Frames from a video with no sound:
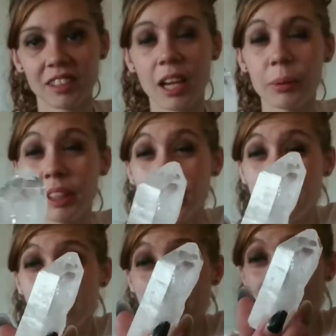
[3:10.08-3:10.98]
I wish I
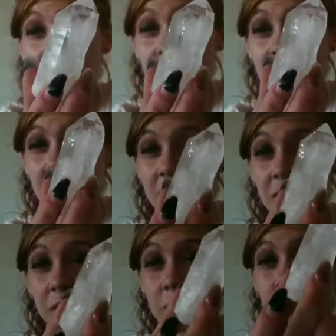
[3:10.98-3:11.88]
could like carry it
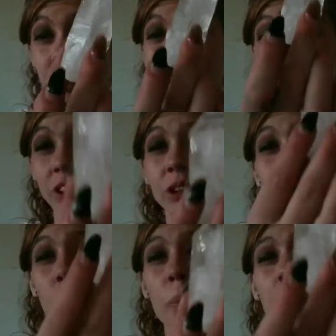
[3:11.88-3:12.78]
around with me, but it's just
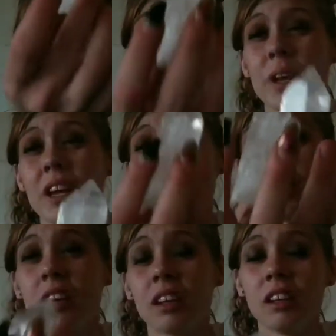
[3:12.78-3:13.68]
so
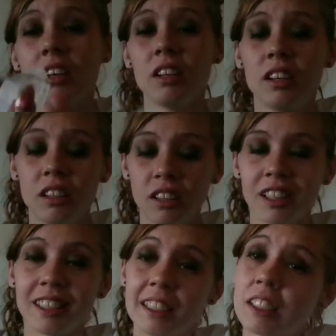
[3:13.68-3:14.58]
big.
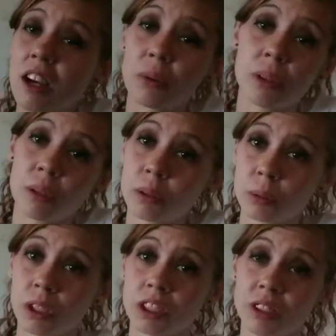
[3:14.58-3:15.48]
This is not one of
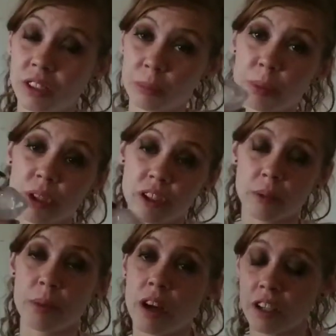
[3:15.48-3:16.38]
those ones you just put in
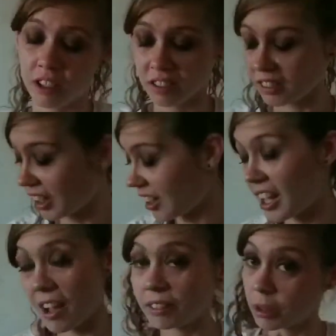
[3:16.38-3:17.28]
your pocket. Like, I
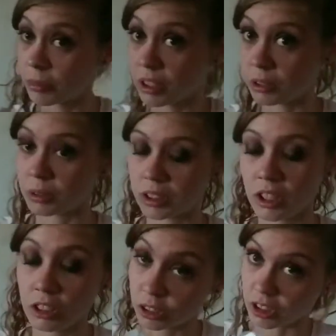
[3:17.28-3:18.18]
have some of those,
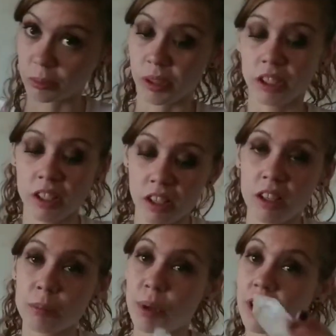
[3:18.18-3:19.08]
trust me.
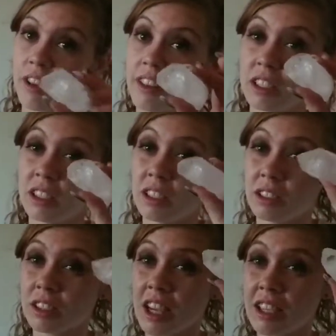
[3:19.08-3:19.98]
But this
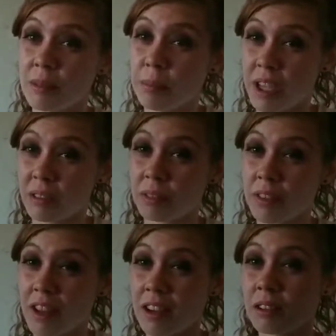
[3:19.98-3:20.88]
is kind of big for
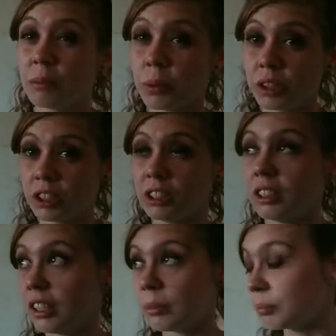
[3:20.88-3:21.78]
that,
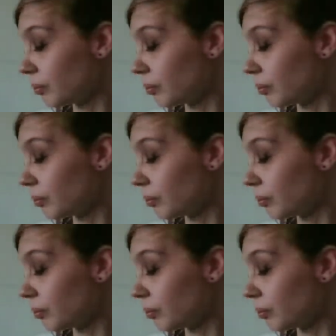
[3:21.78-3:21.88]
unfortunately.